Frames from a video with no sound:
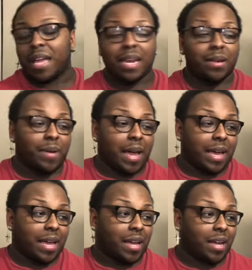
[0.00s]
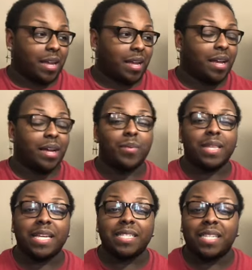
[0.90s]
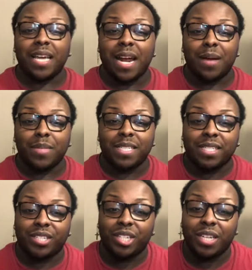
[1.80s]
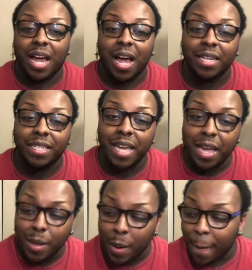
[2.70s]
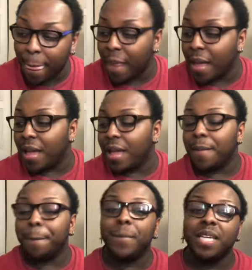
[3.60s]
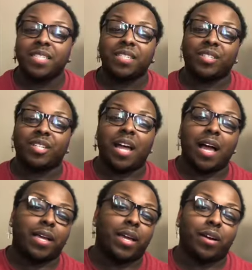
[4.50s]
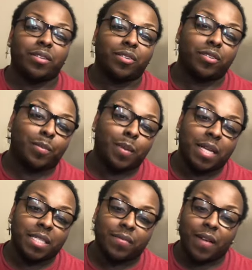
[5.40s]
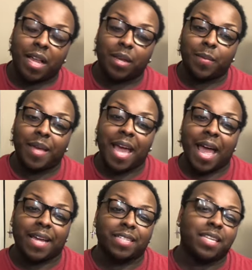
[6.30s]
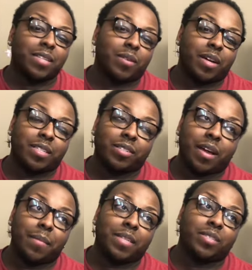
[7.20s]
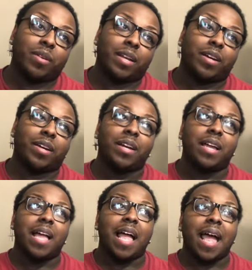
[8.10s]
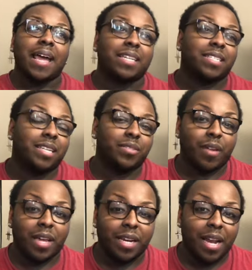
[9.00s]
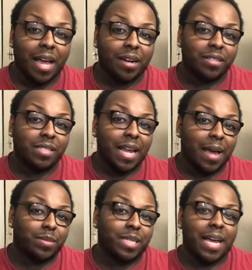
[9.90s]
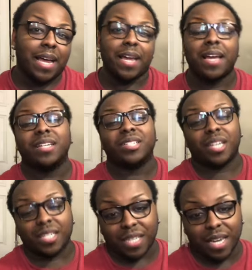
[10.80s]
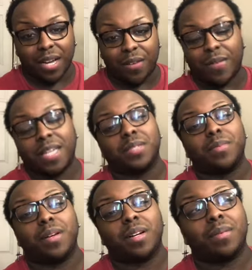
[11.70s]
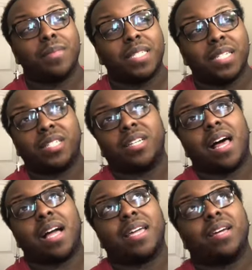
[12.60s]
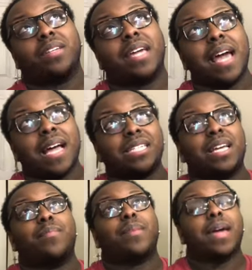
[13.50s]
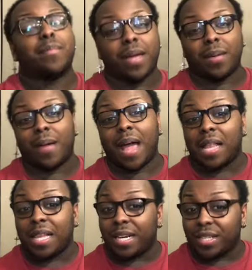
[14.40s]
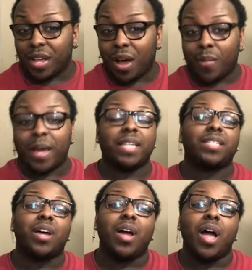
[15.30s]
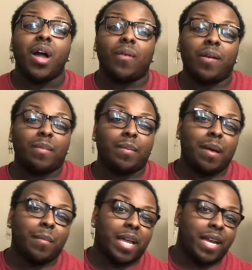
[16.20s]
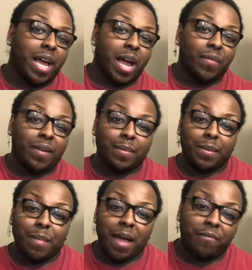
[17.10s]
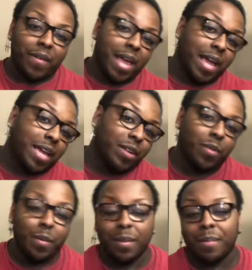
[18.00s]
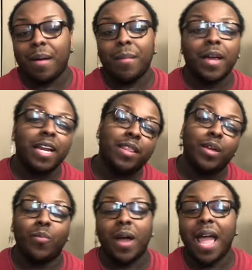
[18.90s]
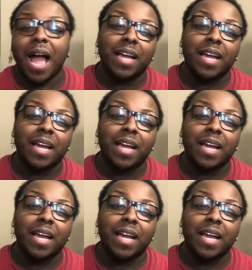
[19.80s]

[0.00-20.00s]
Anyway, with that said, I'm MrChalaki. MrChalaki on Google+. Follow me at Instagram and Twitter. at iskingsworld89 on Snapchat, Chase King on Facebook, Mr. Chalaki on Cash App and PayPal, and as always, run me my money or run me my fade. Run me my money the way